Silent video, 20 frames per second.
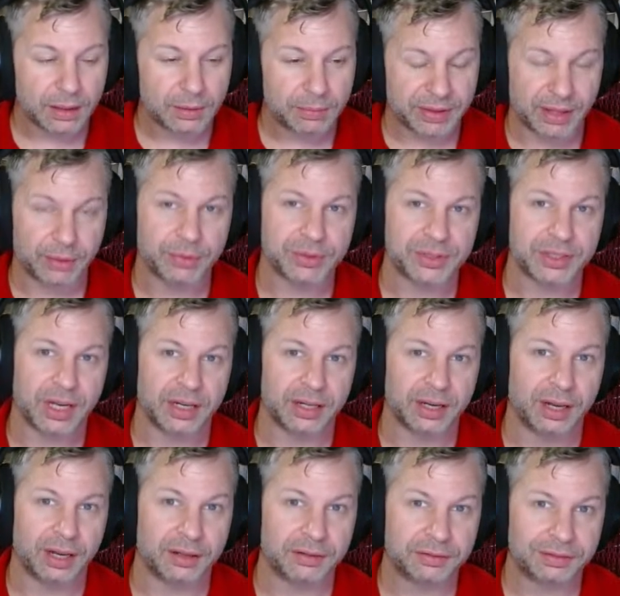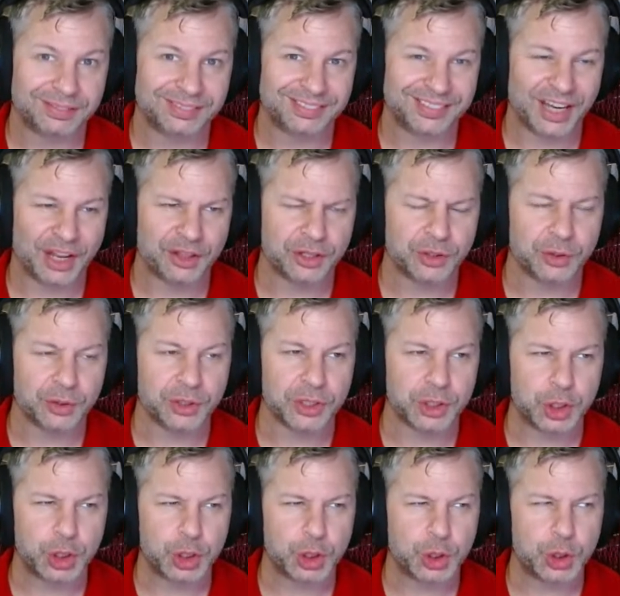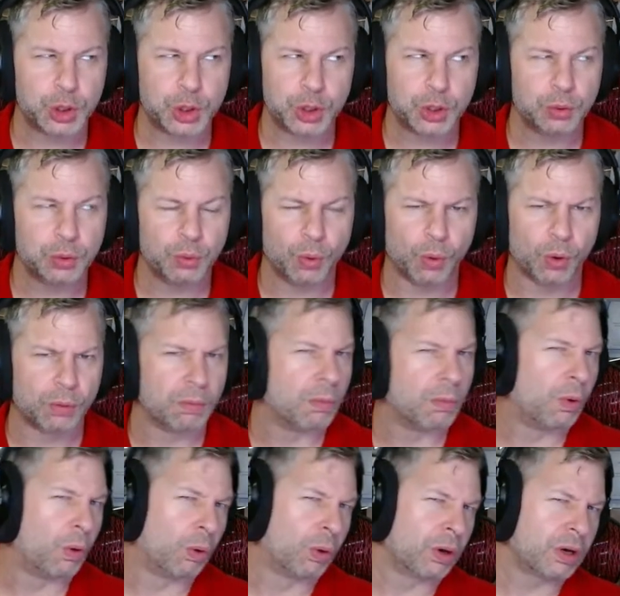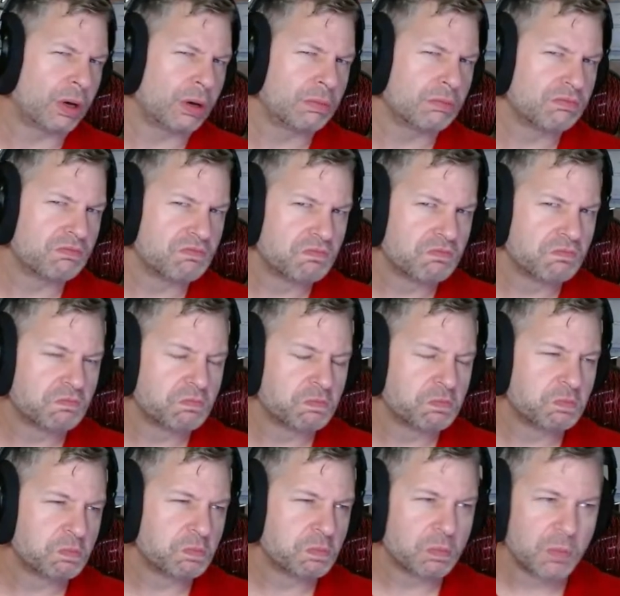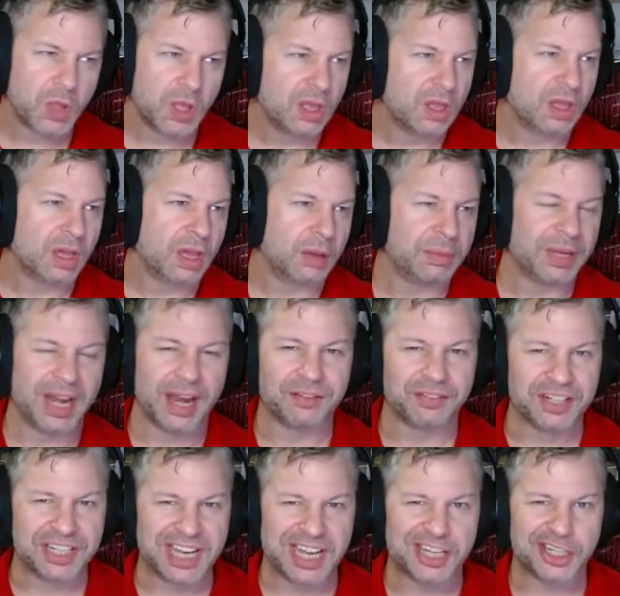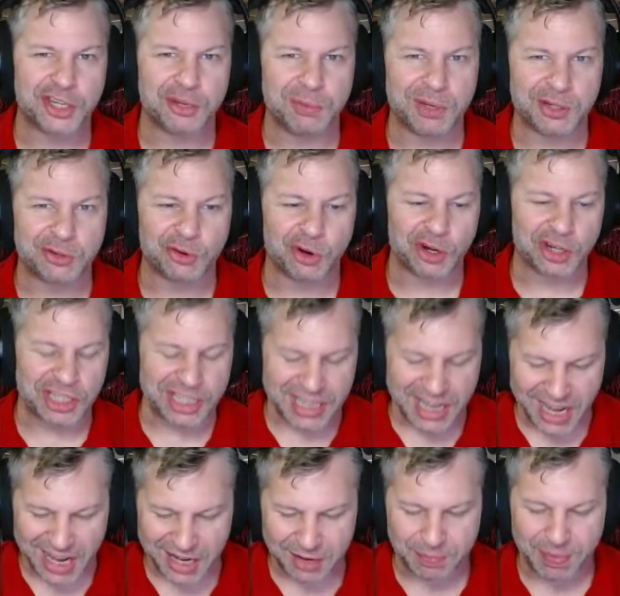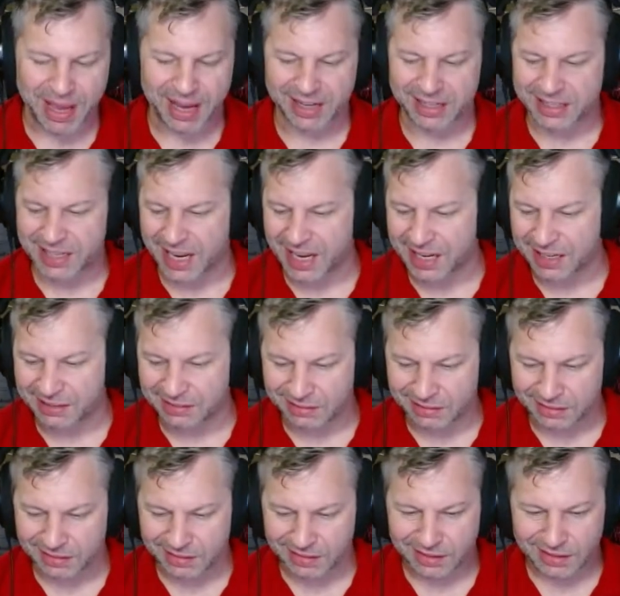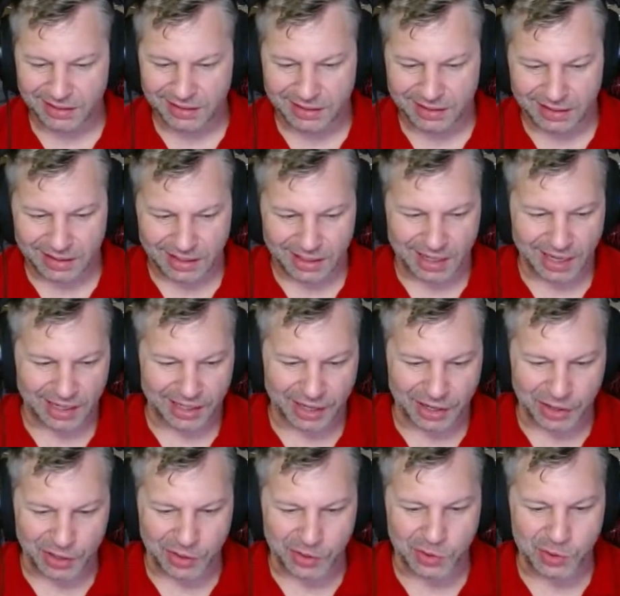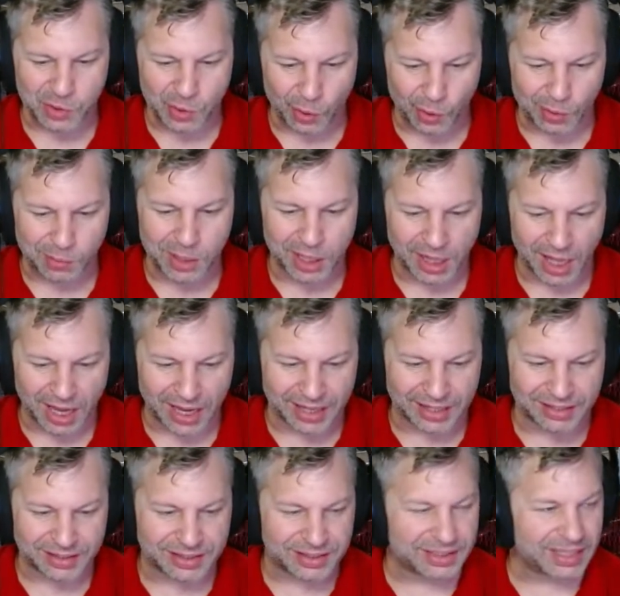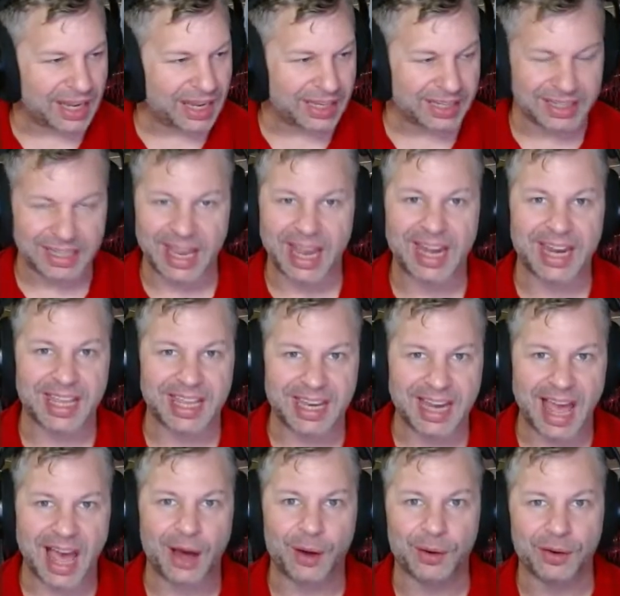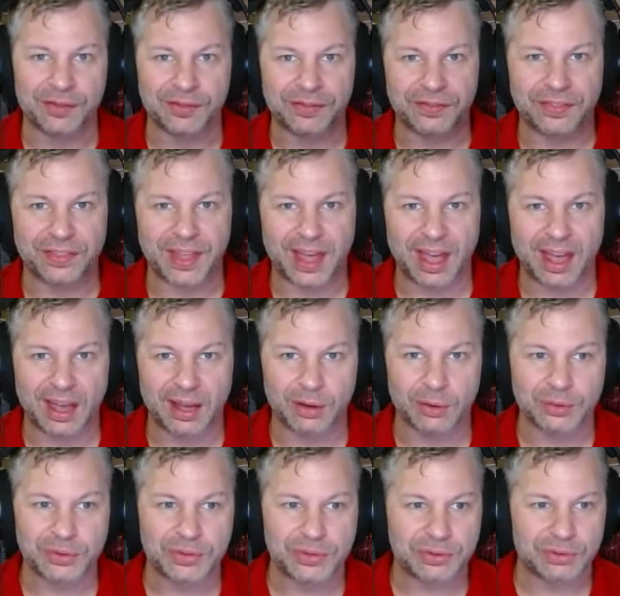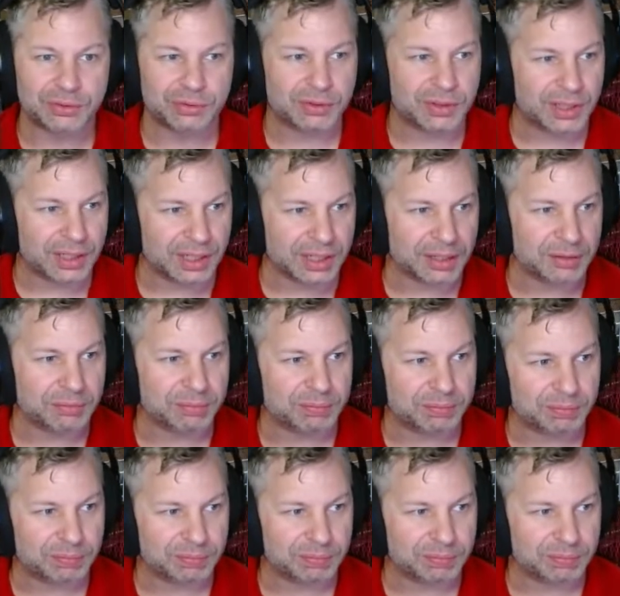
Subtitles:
but that was not enough. Now they're doing 2 or more. I mean, every day should be drug take back day, and kind of normalize getting it out of the house, getting it